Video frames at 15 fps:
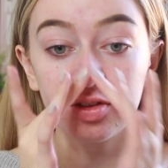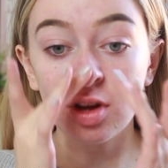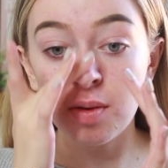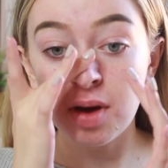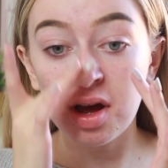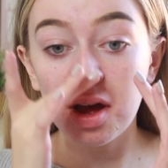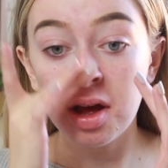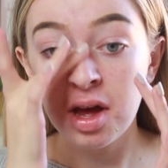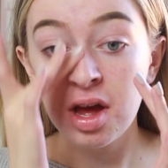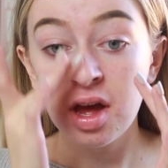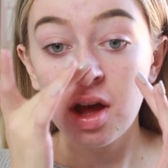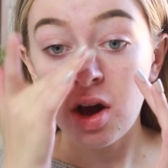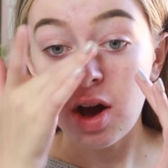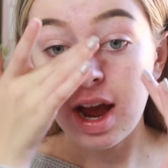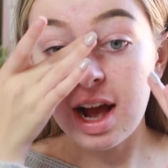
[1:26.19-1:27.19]
So I
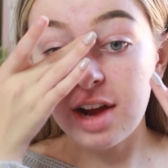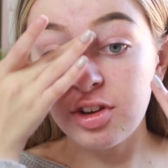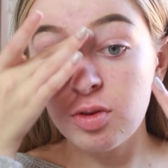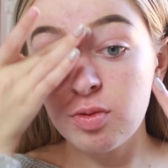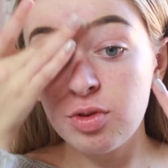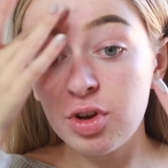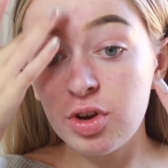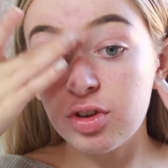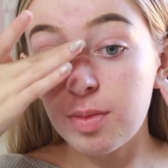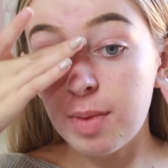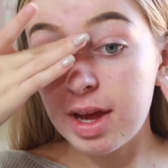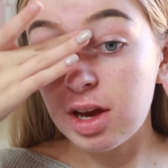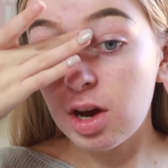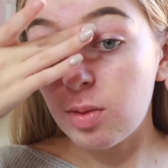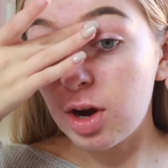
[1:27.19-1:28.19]
had to use a
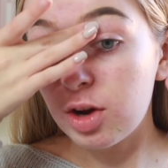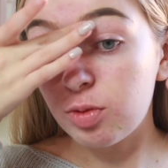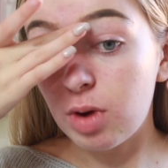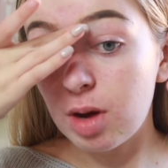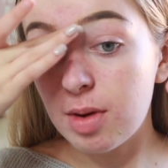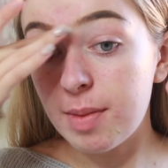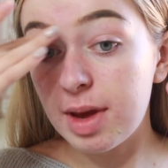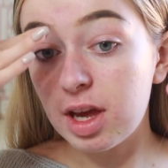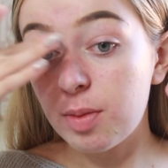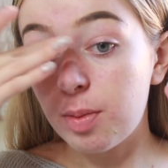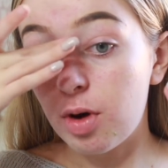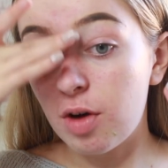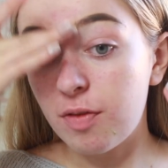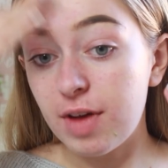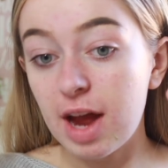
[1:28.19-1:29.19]
makeup wipe to wipe my makeup
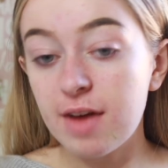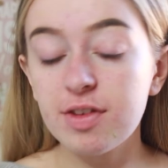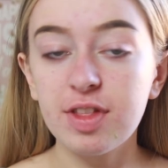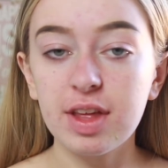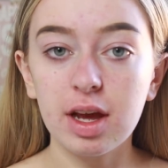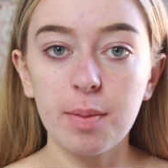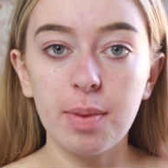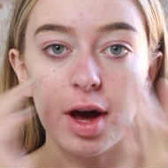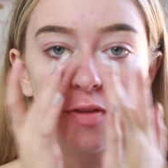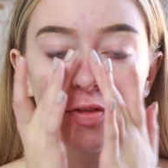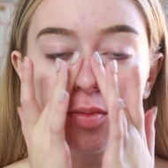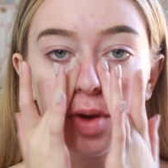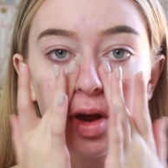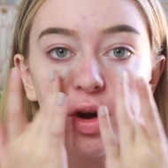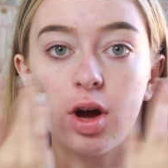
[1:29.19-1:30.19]
off, everything apart
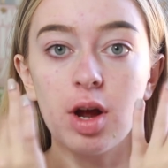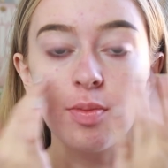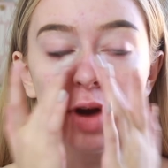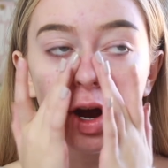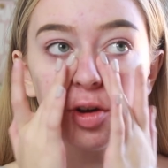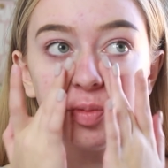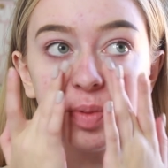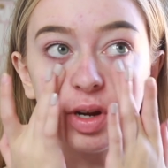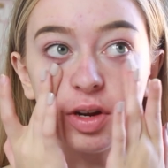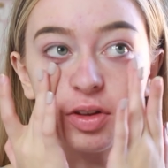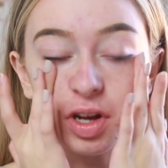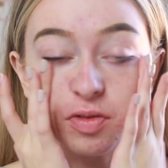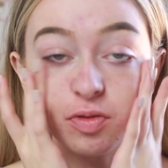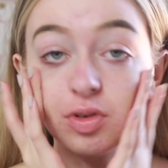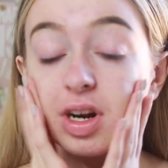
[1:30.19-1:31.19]
from my eyebrows because
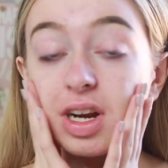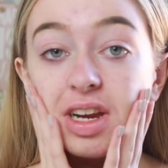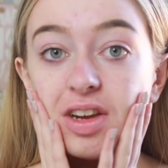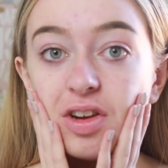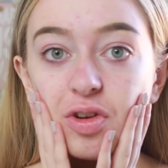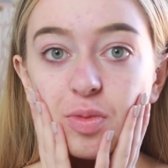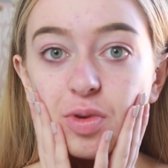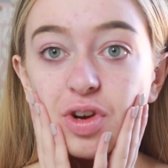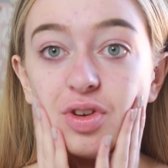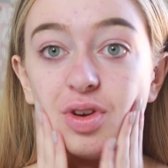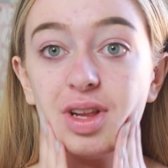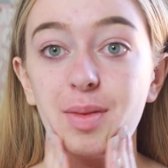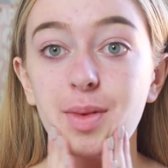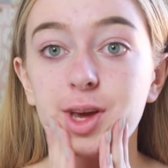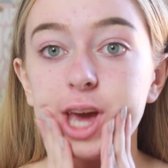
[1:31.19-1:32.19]
I really did not want to
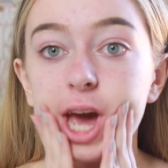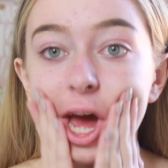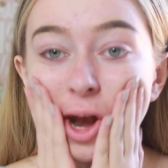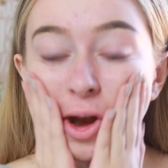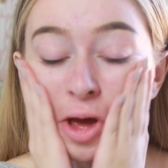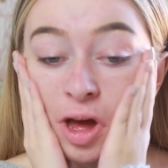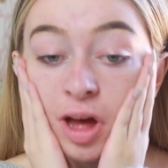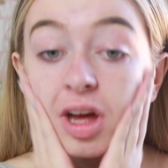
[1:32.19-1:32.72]
do them again.